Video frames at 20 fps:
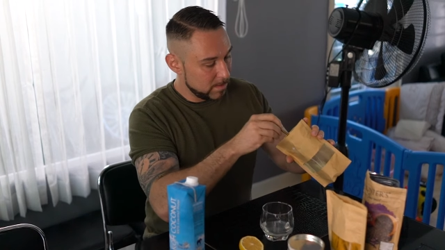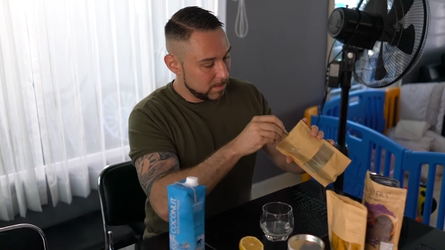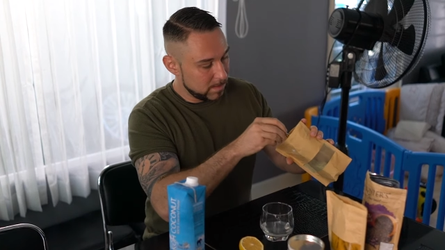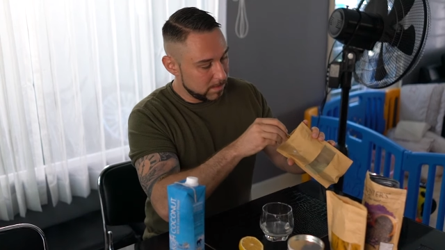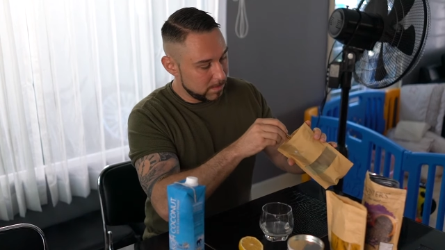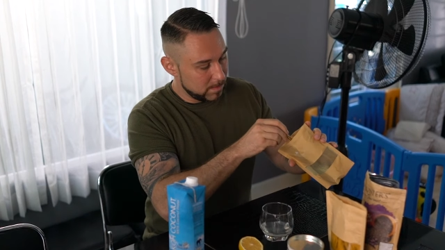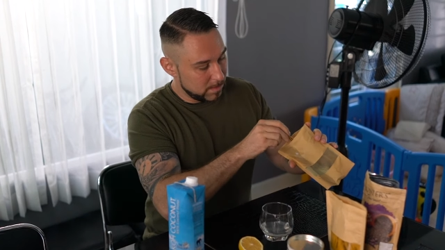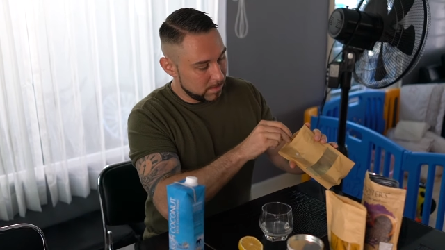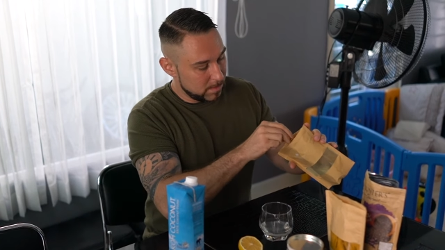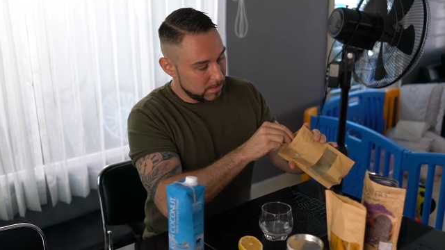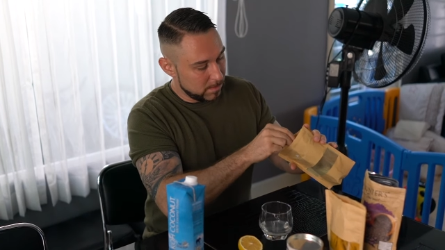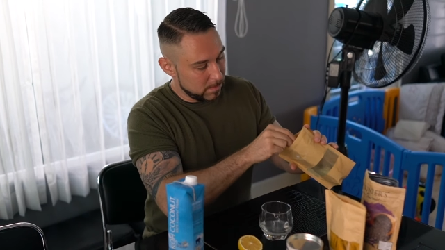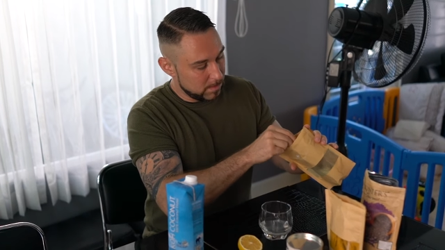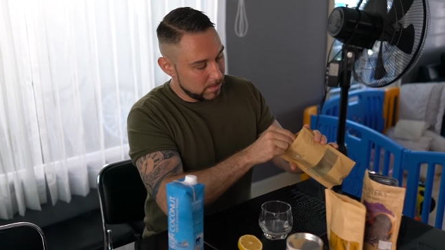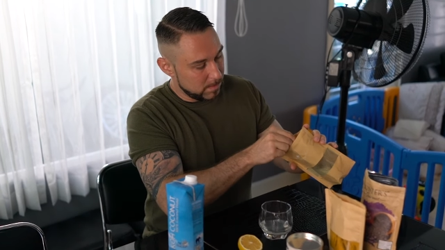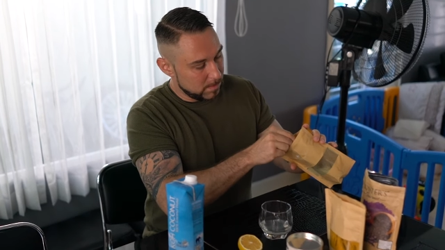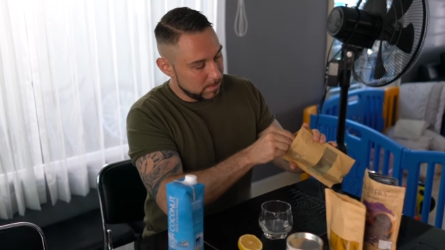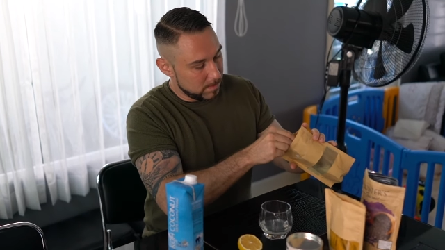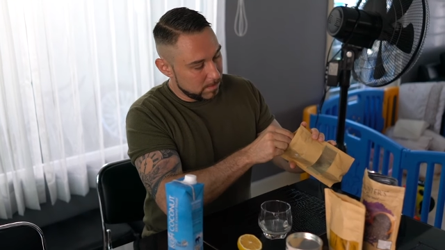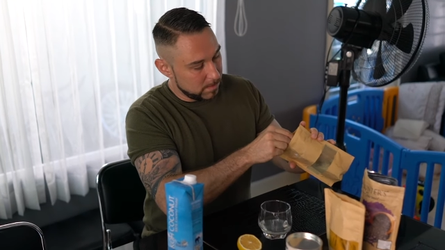
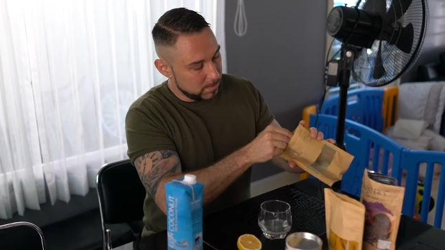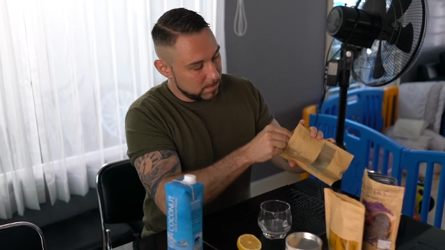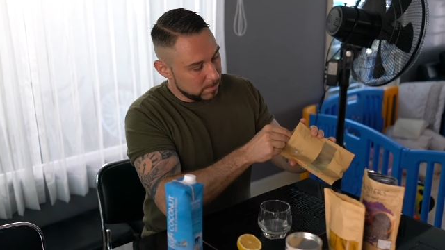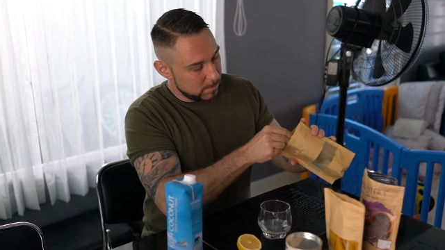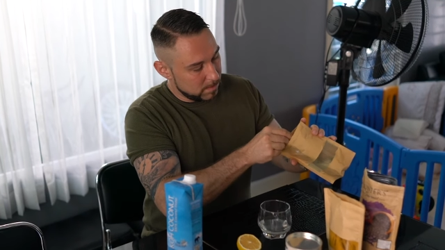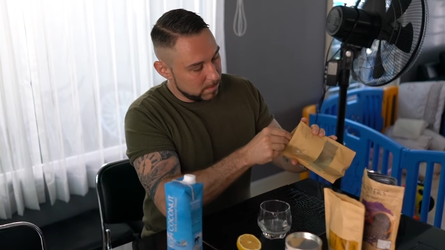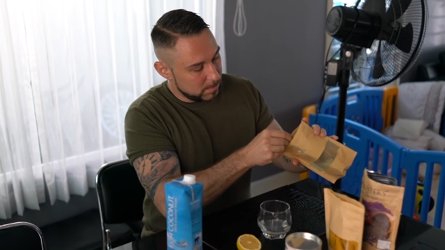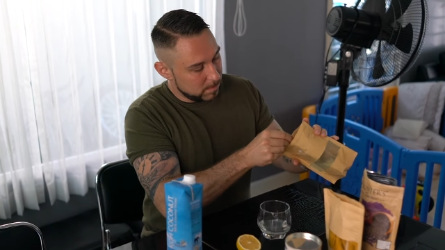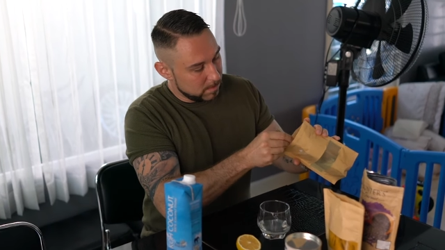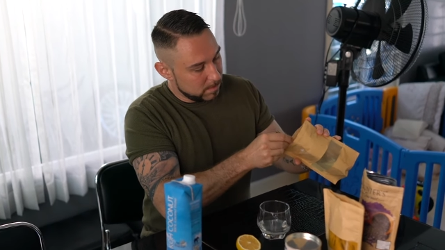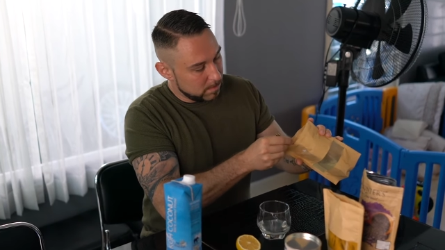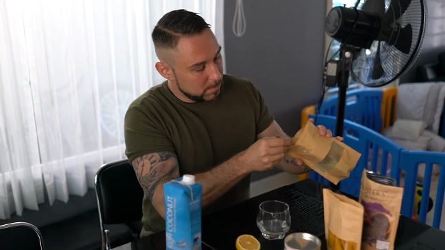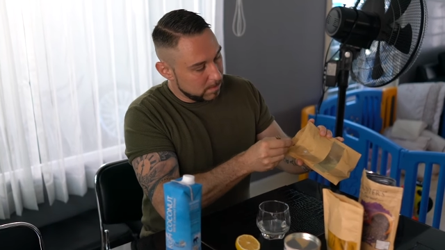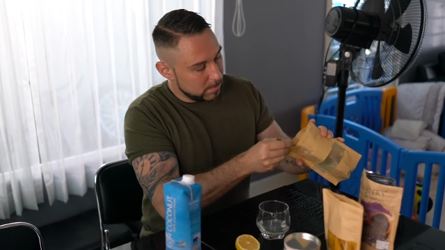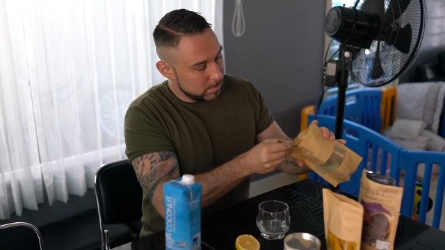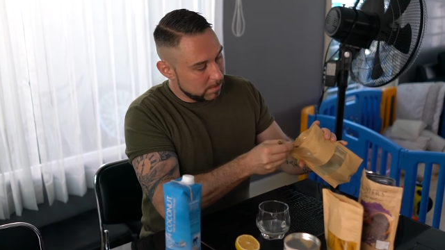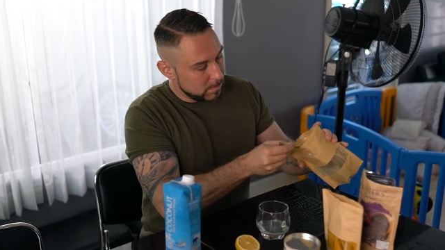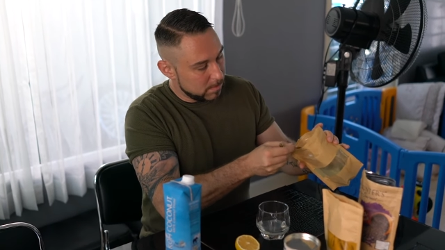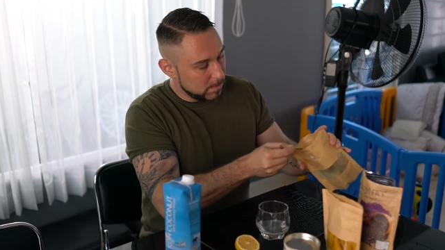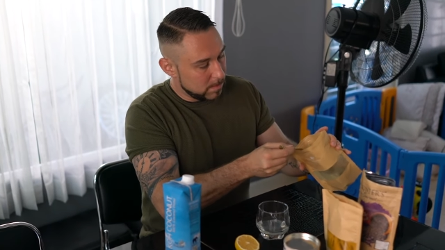
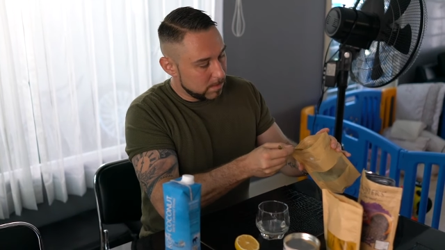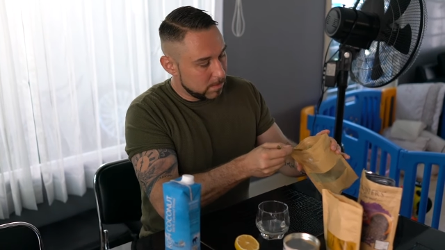(no one is talking)